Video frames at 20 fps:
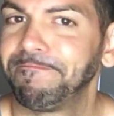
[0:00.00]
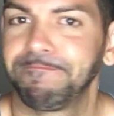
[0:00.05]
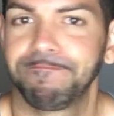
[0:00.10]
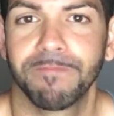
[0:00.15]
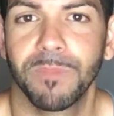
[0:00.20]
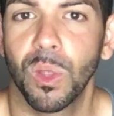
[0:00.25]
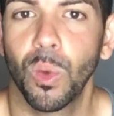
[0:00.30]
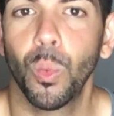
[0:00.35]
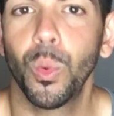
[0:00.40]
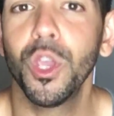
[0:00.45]

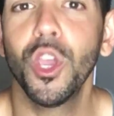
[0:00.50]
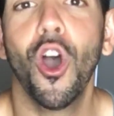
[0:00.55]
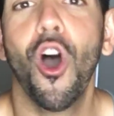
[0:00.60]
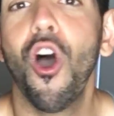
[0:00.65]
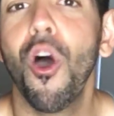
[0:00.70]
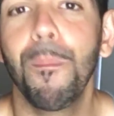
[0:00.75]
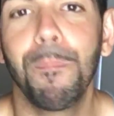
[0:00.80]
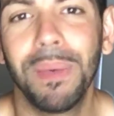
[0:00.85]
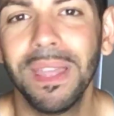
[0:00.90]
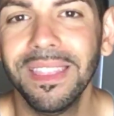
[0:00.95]
We all
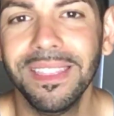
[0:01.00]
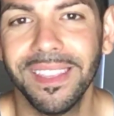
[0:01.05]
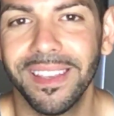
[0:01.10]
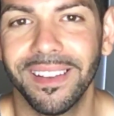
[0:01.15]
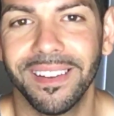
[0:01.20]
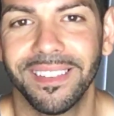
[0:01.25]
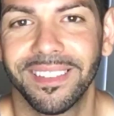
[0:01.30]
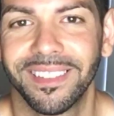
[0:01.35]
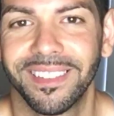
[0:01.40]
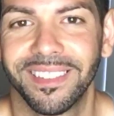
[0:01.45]
been there.
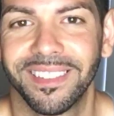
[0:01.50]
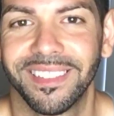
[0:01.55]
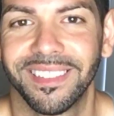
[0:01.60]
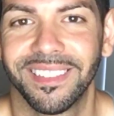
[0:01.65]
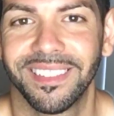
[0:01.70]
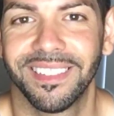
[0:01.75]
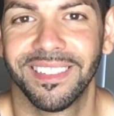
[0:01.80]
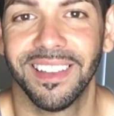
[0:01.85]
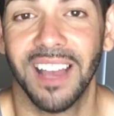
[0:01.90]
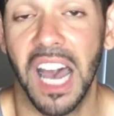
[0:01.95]

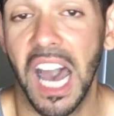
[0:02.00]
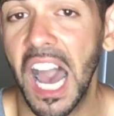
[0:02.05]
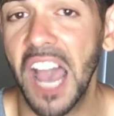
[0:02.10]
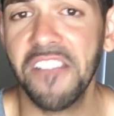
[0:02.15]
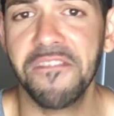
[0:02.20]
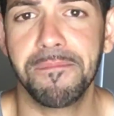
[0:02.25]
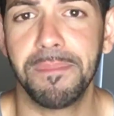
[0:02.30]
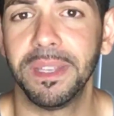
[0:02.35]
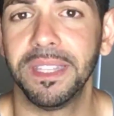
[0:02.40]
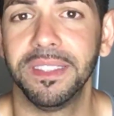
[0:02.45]
I've
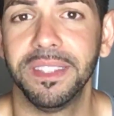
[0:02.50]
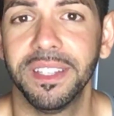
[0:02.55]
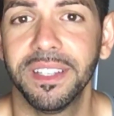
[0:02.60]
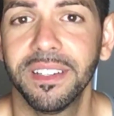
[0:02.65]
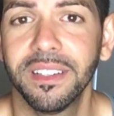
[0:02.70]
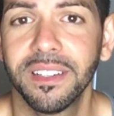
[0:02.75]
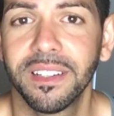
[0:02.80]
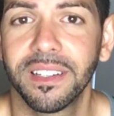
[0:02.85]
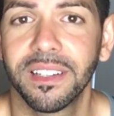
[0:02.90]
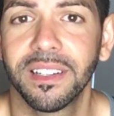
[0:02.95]
been there.
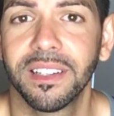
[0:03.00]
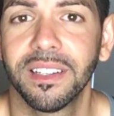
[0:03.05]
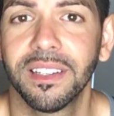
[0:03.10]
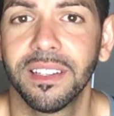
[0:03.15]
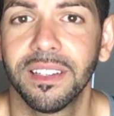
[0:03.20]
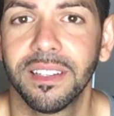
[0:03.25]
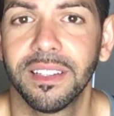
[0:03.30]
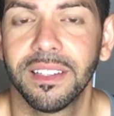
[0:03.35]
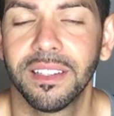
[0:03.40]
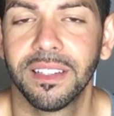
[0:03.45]

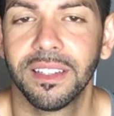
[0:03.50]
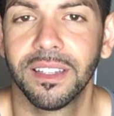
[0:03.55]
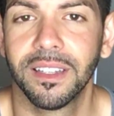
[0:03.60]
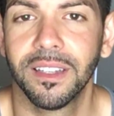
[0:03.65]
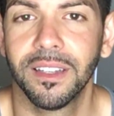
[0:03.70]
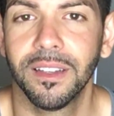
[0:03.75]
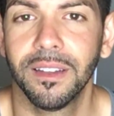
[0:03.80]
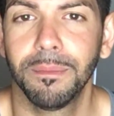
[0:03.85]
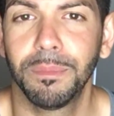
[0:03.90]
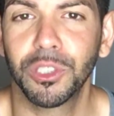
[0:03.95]

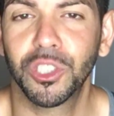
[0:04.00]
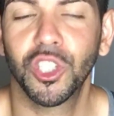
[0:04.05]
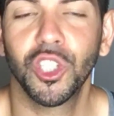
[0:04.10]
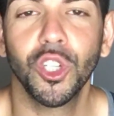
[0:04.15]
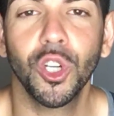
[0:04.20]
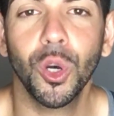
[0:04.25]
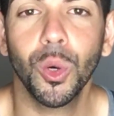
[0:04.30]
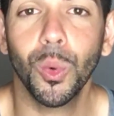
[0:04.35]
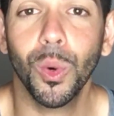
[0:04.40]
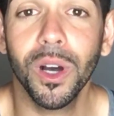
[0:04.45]
But you know
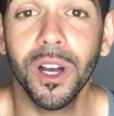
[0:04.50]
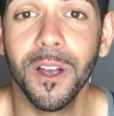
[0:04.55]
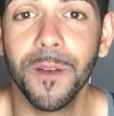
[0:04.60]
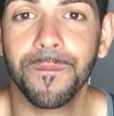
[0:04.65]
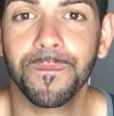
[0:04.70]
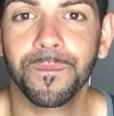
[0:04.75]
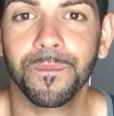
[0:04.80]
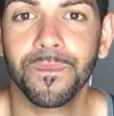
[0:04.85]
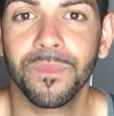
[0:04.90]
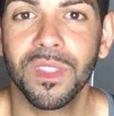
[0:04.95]
what?
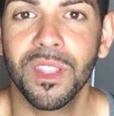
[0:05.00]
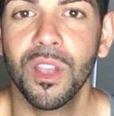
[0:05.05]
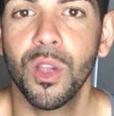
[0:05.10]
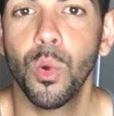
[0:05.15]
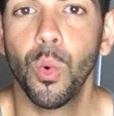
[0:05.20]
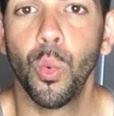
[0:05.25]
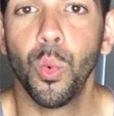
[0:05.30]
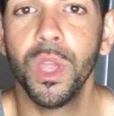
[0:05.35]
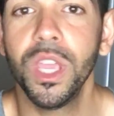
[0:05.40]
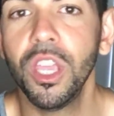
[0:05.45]

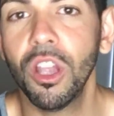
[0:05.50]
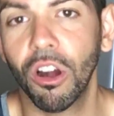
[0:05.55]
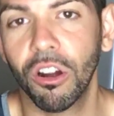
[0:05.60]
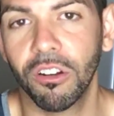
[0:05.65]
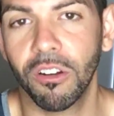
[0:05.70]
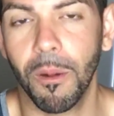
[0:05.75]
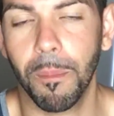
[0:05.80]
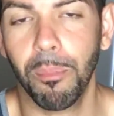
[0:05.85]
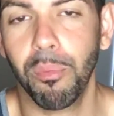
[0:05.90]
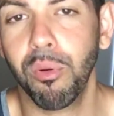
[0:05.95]
We are a
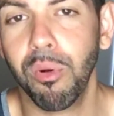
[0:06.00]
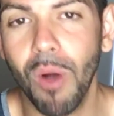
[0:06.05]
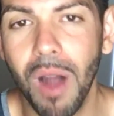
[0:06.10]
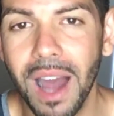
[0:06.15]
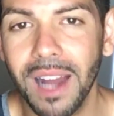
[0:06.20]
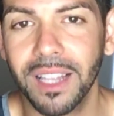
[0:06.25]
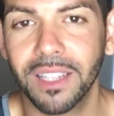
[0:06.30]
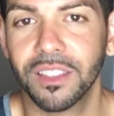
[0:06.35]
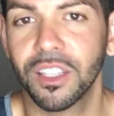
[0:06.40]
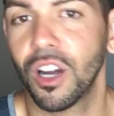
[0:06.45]

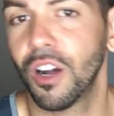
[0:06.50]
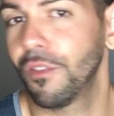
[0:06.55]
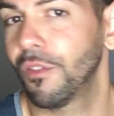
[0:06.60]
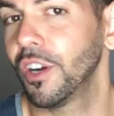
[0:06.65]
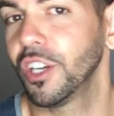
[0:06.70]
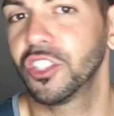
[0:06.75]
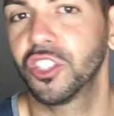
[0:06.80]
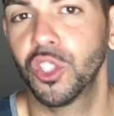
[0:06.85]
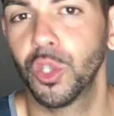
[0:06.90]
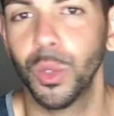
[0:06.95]
product of our
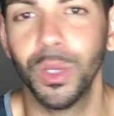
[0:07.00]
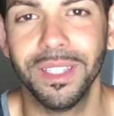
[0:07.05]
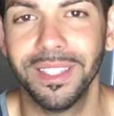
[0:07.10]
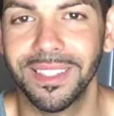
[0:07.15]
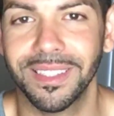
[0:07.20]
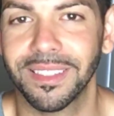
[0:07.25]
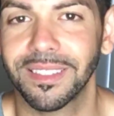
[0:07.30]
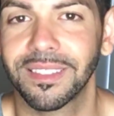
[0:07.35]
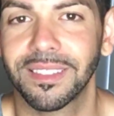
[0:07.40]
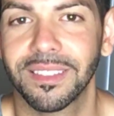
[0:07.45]

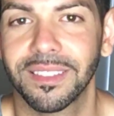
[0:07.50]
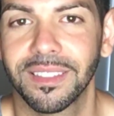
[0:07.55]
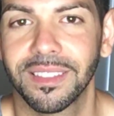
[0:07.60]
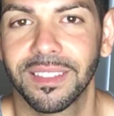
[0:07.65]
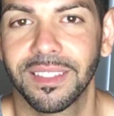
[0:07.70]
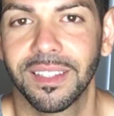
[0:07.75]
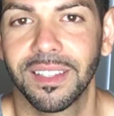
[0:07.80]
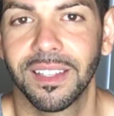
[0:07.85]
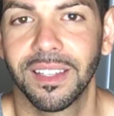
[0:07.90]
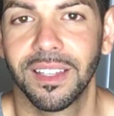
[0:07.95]
choices.
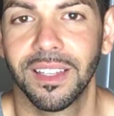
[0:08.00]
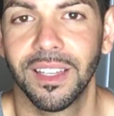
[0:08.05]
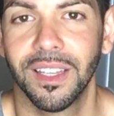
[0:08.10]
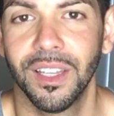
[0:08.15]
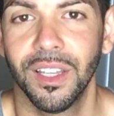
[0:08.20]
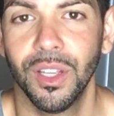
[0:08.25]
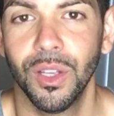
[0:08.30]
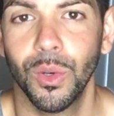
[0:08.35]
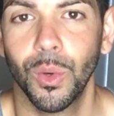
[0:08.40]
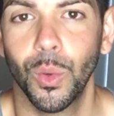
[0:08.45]

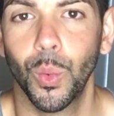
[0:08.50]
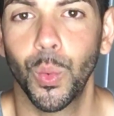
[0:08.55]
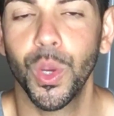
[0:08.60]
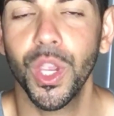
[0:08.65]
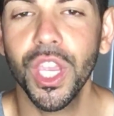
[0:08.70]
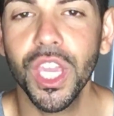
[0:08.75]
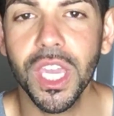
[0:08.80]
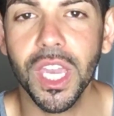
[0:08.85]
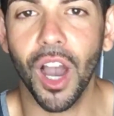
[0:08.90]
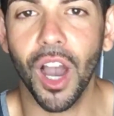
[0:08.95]

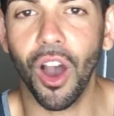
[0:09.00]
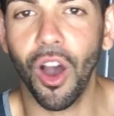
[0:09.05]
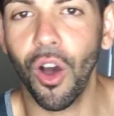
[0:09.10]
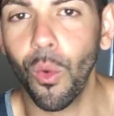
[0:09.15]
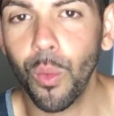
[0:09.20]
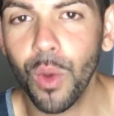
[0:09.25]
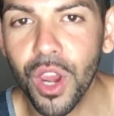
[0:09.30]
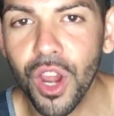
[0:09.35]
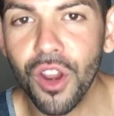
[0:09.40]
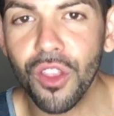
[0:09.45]
We
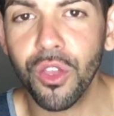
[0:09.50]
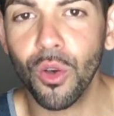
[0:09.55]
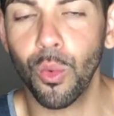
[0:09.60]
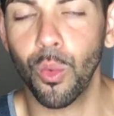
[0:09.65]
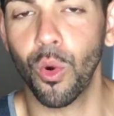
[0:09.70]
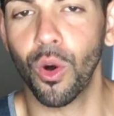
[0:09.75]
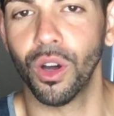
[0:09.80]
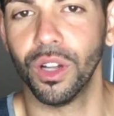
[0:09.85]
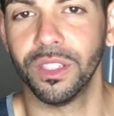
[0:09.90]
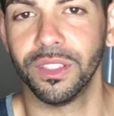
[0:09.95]
are the
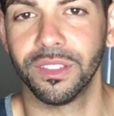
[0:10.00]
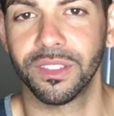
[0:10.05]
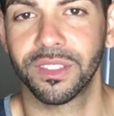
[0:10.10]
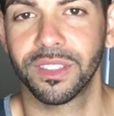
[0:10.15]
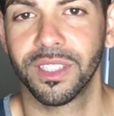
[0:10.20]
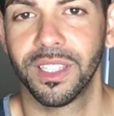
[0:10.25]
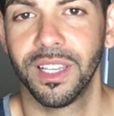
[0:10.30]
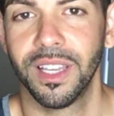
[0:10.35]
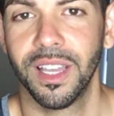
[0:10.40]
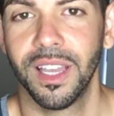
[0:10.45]
ones
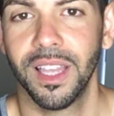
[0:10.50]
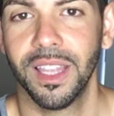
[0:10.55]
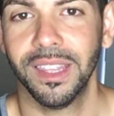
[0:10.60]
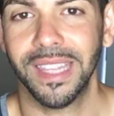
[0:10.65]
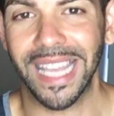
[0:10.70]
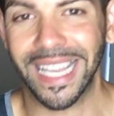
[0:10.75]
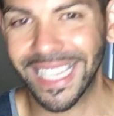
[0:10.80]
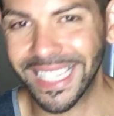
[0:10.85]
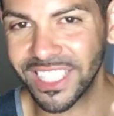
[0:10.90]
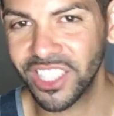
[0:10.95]
that
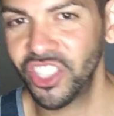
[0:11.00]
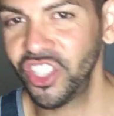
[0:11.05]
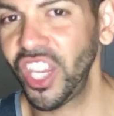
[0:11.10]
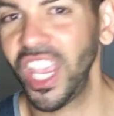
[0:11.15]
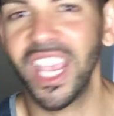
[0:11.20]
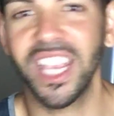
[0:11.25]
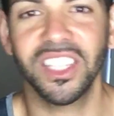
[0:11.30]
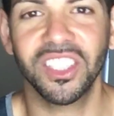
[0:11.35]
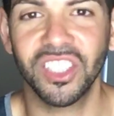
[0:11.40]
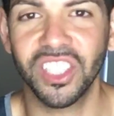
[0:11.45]
can
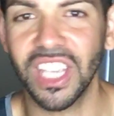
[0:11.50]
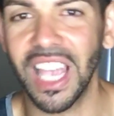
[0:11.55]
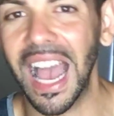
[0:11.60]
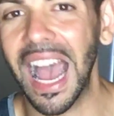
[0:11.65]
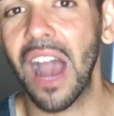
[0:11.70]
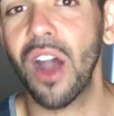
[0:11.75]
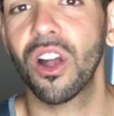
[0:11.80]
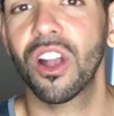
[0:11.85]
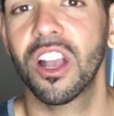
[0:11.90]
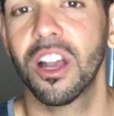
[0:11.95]
change the
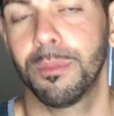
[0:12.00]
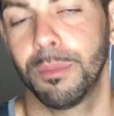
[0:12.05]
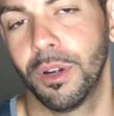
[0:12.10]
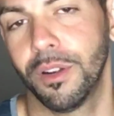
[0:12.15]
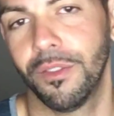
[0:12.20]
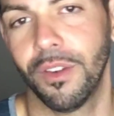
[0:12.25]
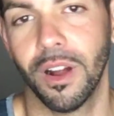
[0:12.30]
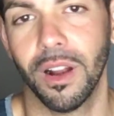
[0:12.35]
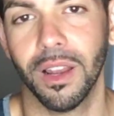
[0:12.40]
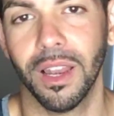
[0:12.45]
outcome of
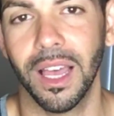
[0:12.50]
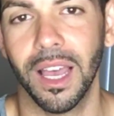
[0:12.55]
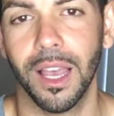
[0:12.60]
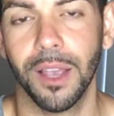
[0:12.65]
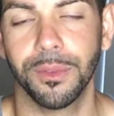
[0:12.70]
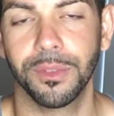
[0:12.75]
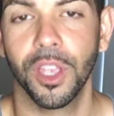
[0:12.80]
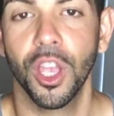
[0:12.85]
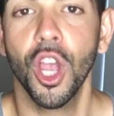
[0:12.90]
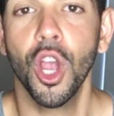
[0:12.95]
our lives.
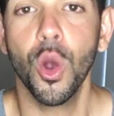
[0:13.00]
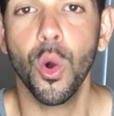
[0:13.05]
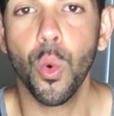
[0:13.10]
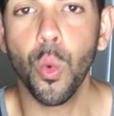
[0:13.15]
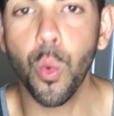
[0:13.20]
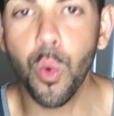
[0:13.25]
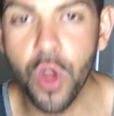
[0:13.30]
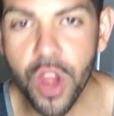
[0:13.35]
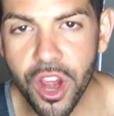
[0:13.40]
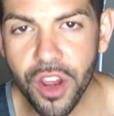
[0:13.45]

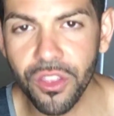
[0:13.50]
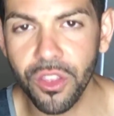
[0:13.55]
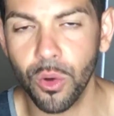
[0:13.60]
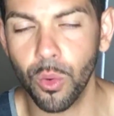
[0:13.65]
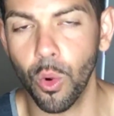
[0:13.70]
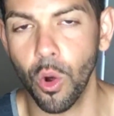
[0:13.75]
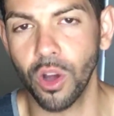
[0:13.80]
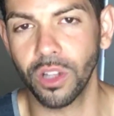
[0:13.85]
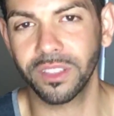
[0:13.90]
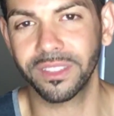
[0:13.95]
We're the
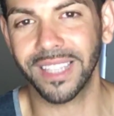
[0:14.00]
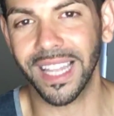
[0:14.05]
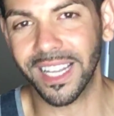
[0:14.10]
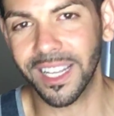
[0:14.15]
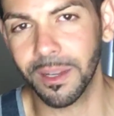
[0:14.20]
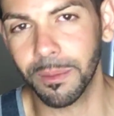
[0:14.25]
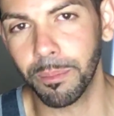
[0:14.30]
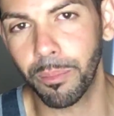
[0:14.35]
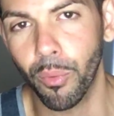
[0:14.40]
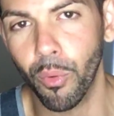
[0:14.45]
ones that can
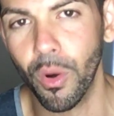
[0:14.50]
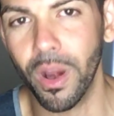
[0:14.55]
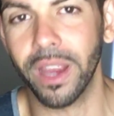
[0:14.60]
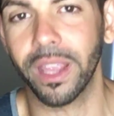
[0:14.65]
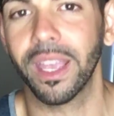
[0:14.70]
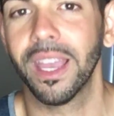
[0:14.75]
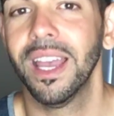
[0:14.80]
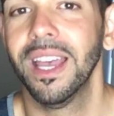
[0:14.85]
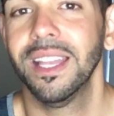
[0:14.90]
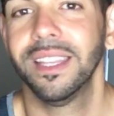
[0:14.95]
break
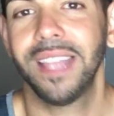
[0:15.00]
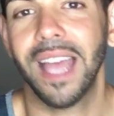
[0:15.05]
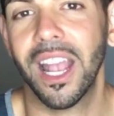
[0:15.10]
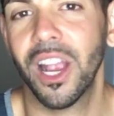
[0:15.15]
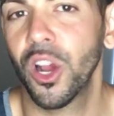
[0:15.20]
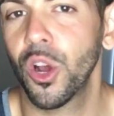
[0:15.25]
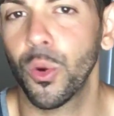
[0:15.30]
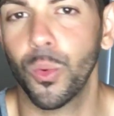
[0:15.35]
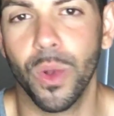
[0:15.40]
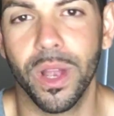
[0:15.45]
that
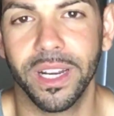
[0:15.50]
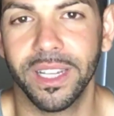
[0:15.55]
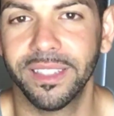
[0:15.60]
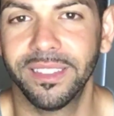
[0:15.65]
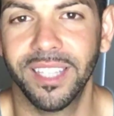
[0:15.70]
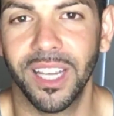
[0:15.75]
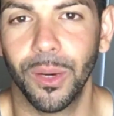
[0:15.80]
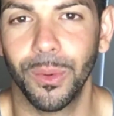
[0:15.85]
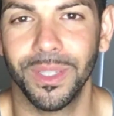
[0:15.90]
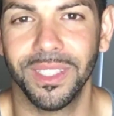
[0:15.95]

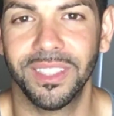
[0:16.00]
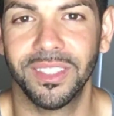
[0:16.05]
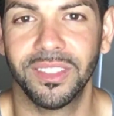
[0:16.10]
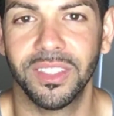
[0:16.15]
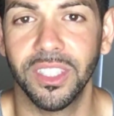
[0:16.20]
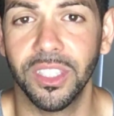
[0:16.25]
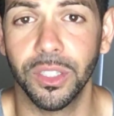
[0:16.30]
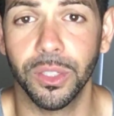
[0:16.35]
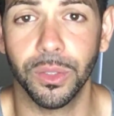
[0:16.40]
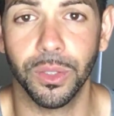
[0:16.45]
hereditary
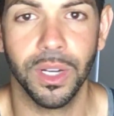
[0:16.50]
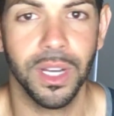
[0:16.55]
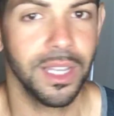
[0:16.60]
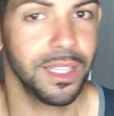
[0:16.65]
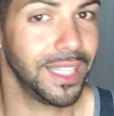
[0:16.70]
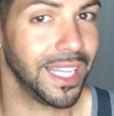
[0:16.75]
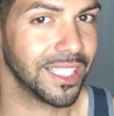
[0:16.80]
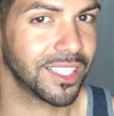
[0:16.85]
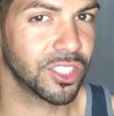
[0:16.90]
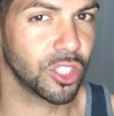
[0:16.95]
seal that
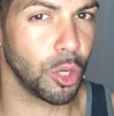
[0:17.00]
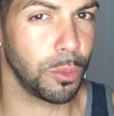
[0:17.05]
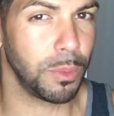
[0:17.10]
so many